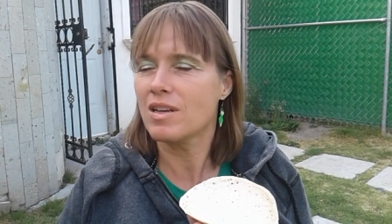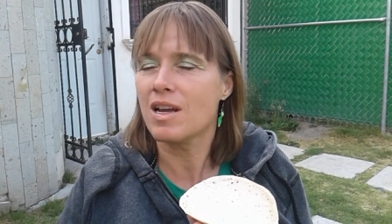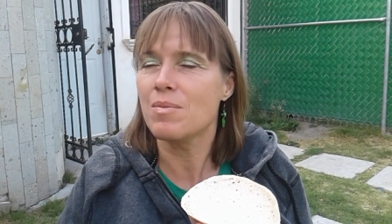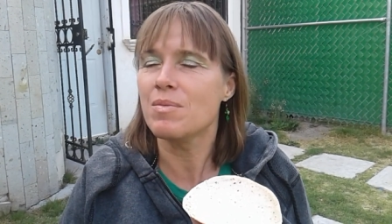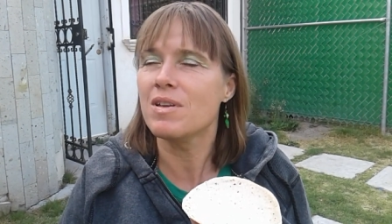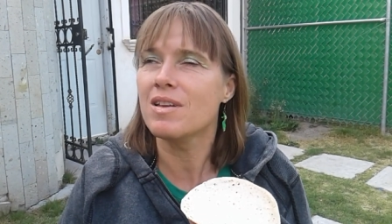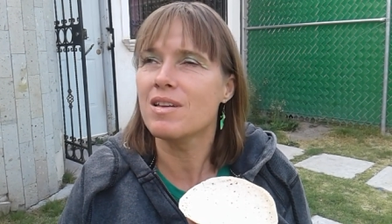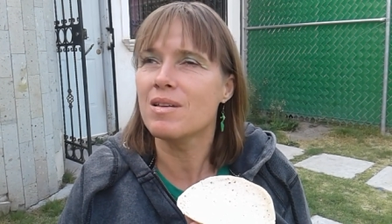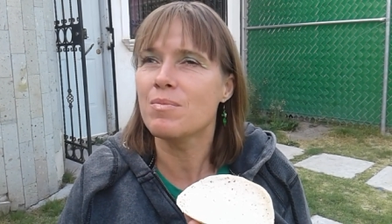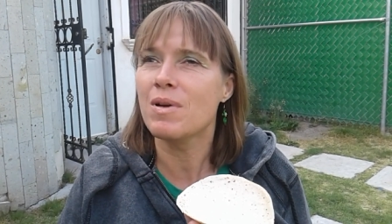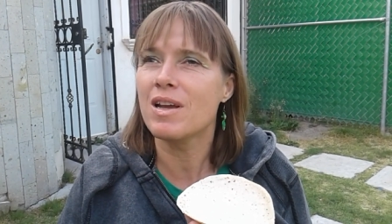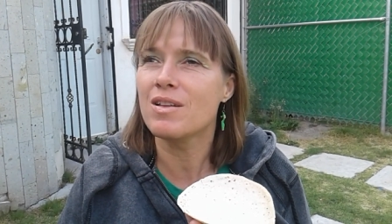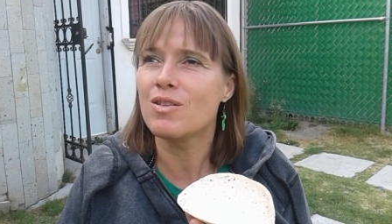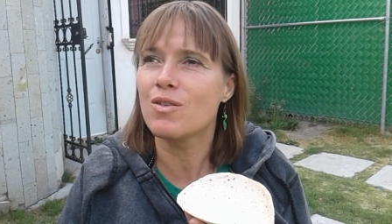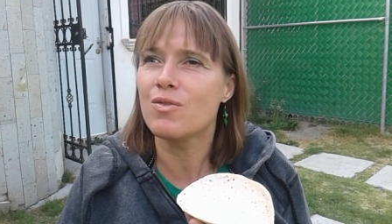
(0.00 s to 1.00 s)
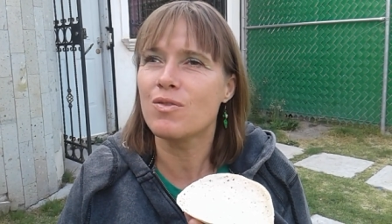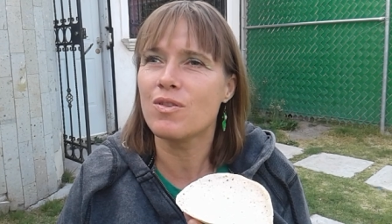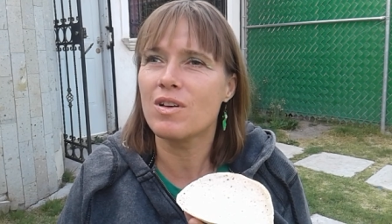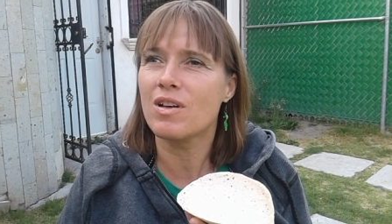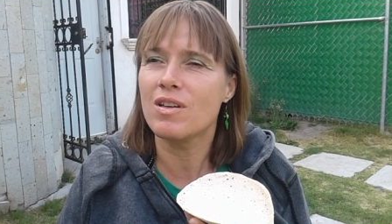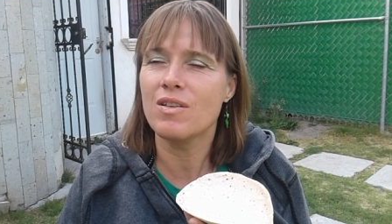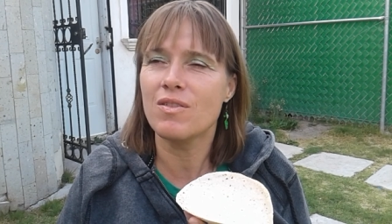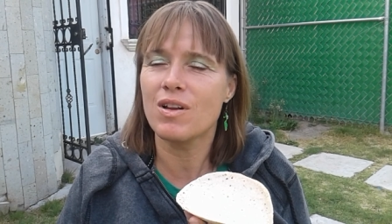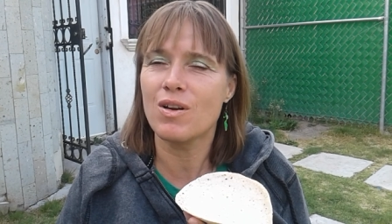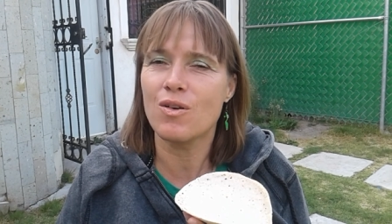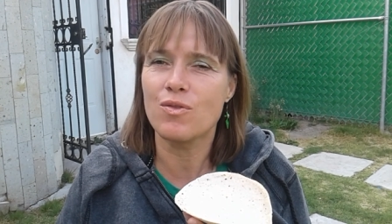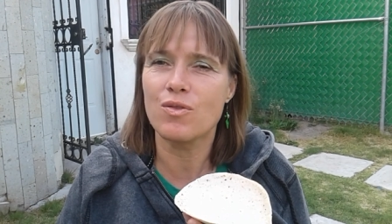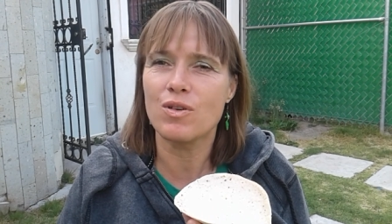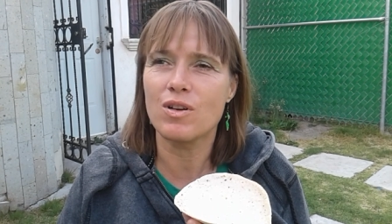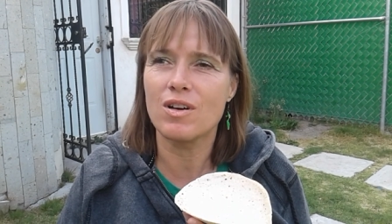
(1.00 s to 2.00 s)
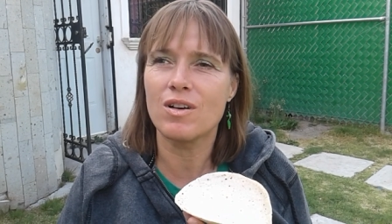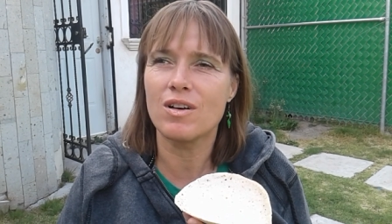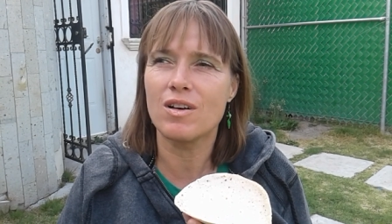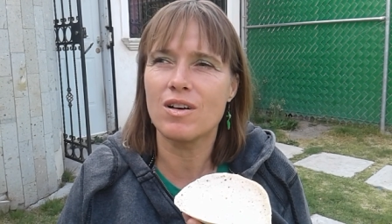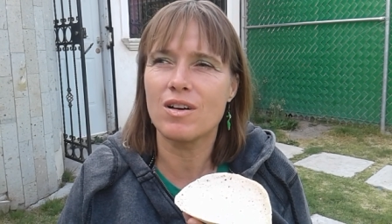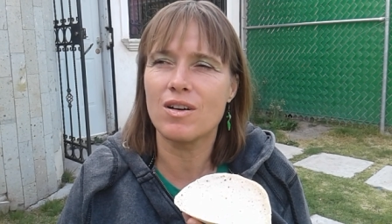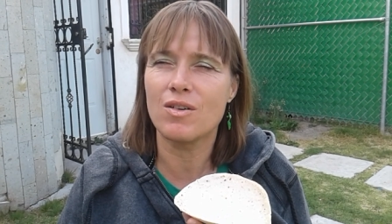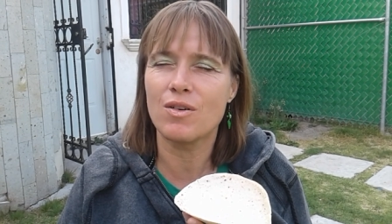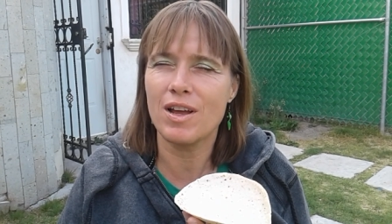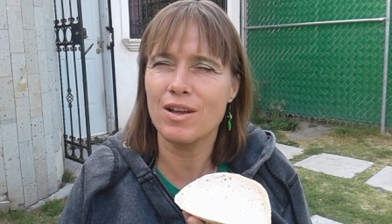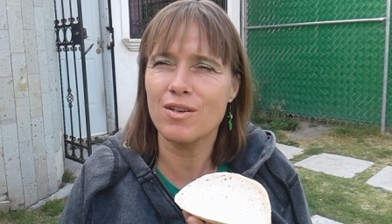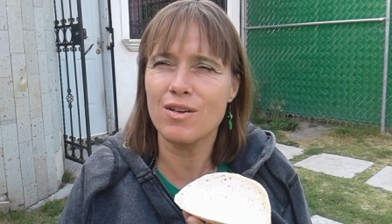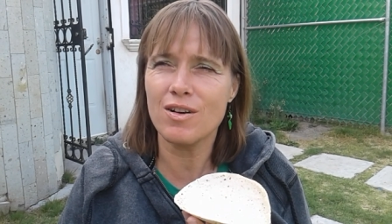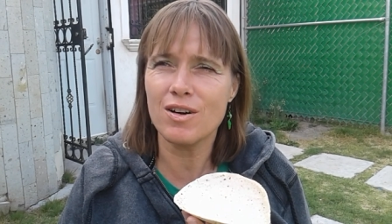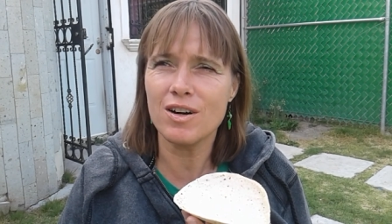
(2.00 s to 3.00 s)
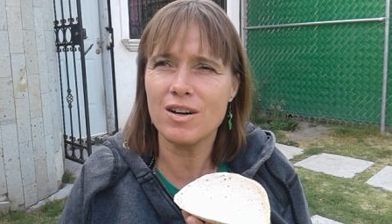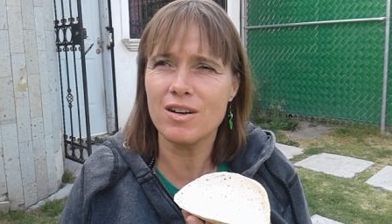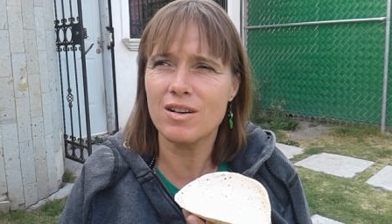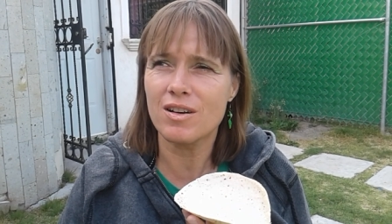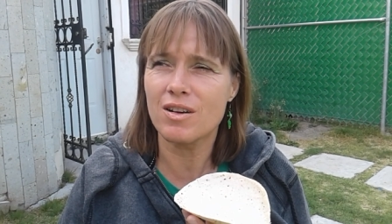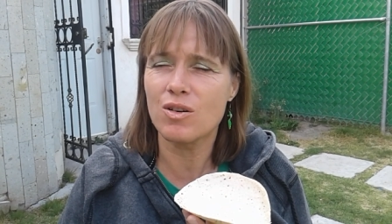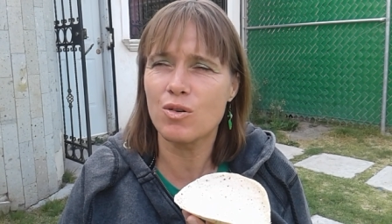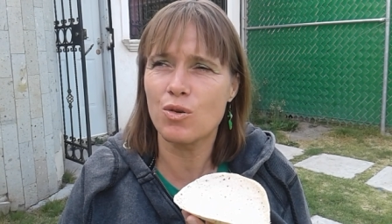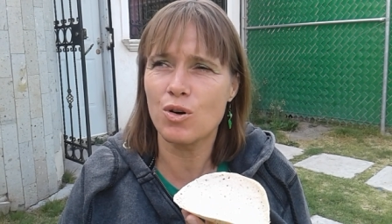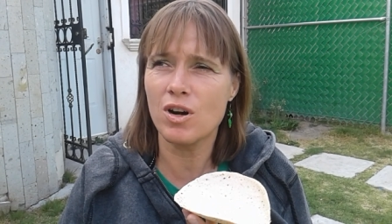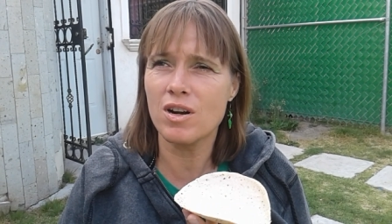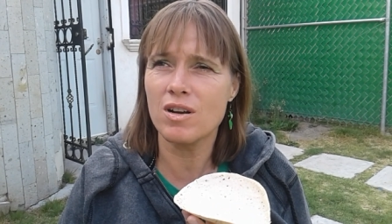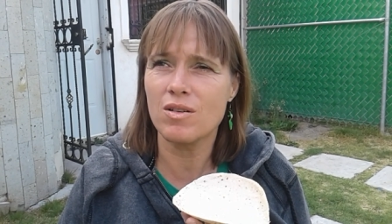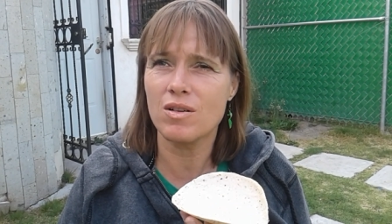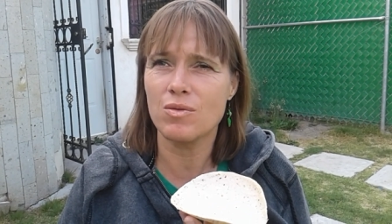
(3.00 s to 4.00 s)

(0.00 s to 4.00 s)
can be made of even of regular corn.